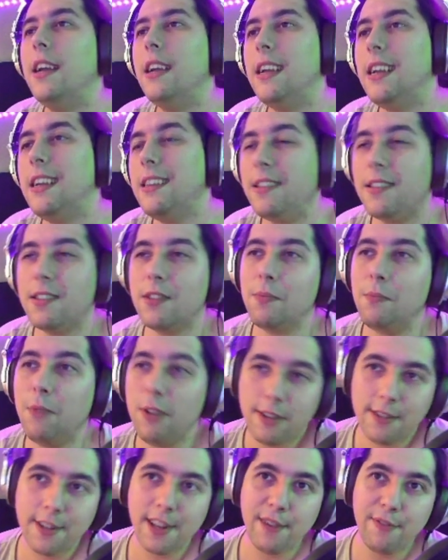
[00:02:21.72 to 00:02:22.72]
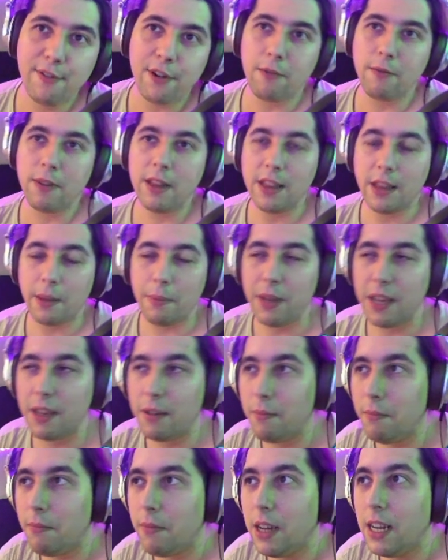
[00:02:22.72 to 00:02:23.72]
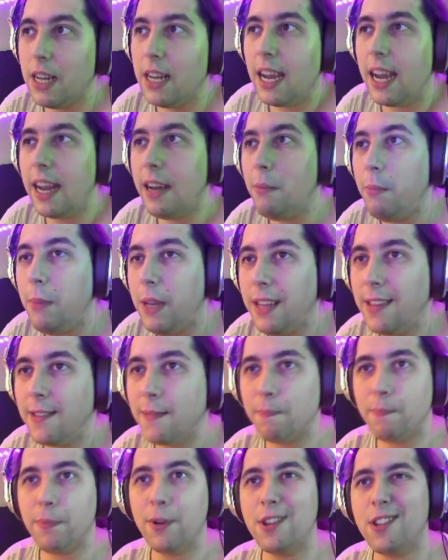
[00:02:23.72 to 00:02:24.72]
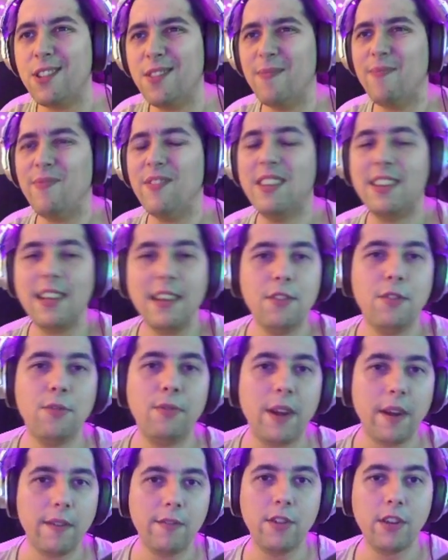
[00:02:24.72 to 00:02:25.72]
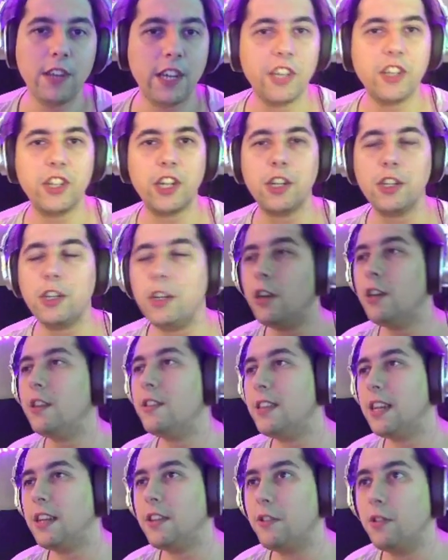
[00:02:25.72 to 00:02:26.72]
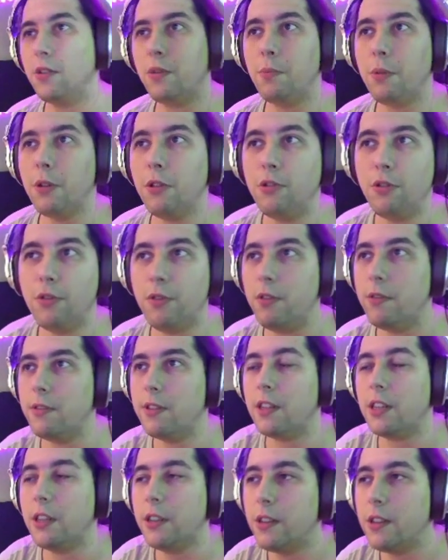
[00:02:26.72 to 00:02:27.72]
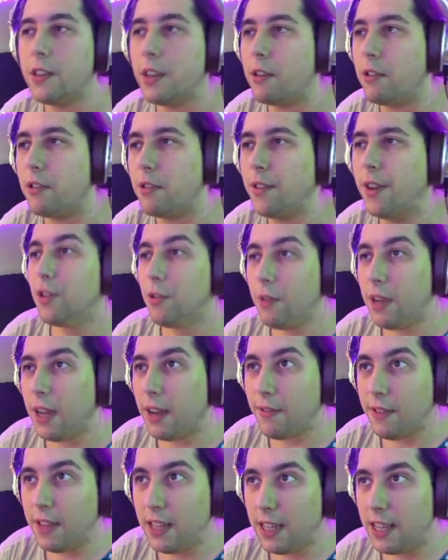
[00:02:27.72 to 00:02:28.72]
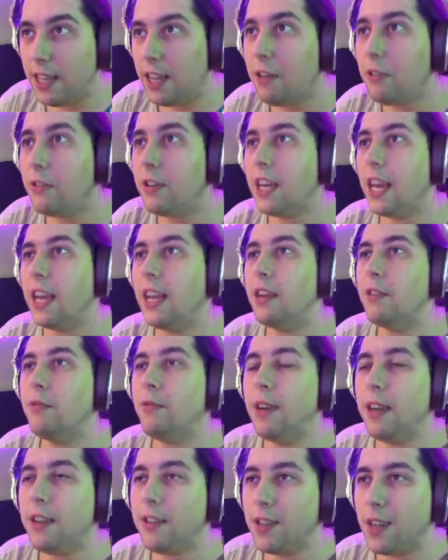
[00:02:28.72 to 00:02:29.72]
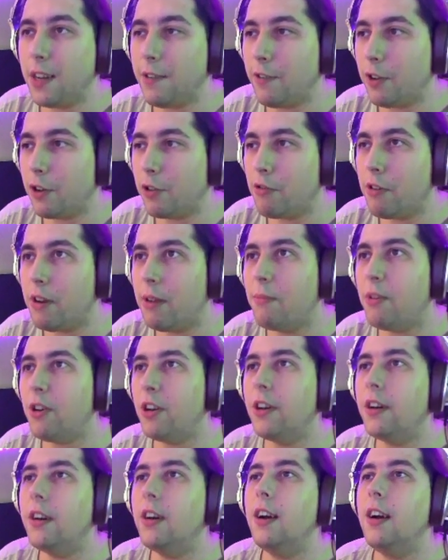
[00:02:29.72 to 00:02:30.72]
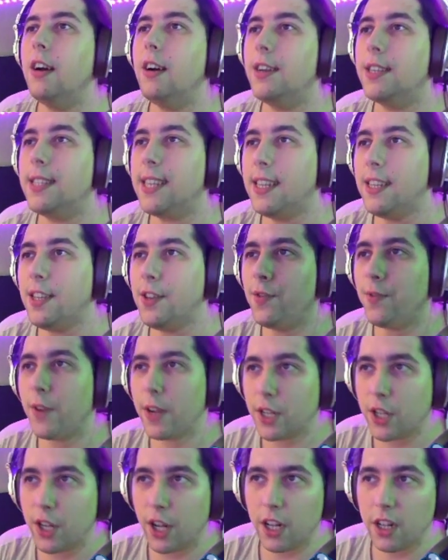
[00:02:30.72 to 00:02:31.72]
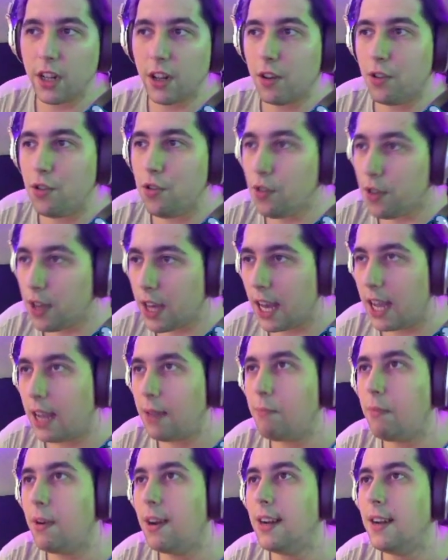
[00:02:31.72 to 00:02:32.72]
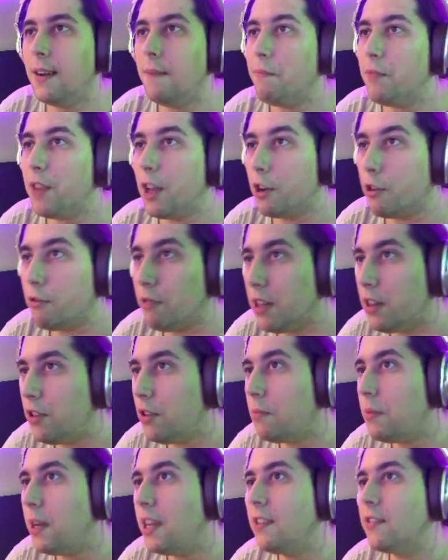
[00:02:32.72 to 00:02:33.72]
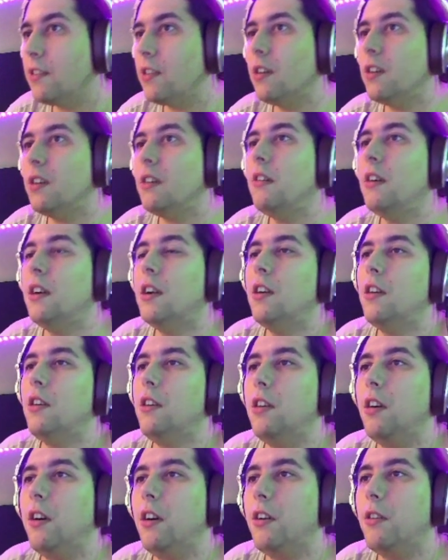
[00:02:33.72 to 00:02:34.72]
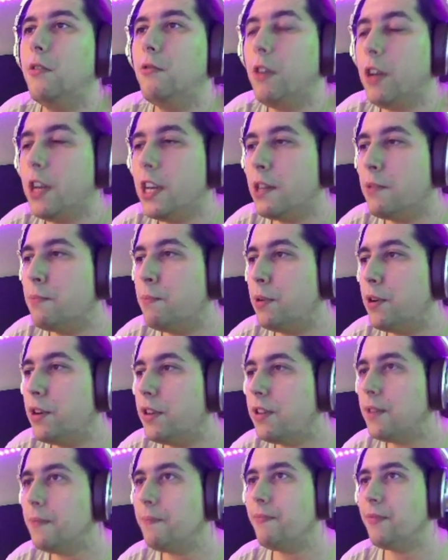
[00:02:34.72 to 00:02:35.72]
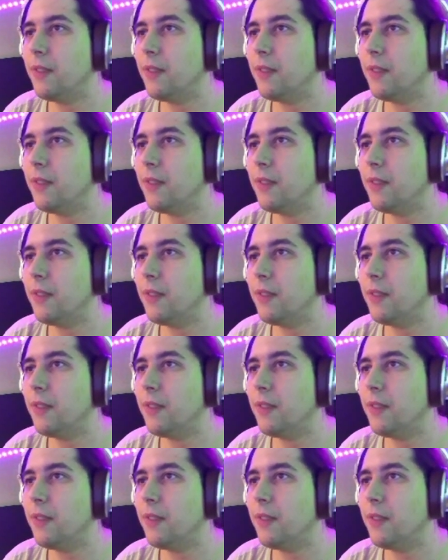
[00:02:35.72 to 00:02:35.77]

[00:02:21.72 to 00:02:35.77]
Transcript: It's mostly for one-tapping enemies, but since we have the kick charger, there's no point to use an ion cannon. So we have the yellow cake, we also have a creamer, a satisfaction, a new came, a randomizer, a rocket pod,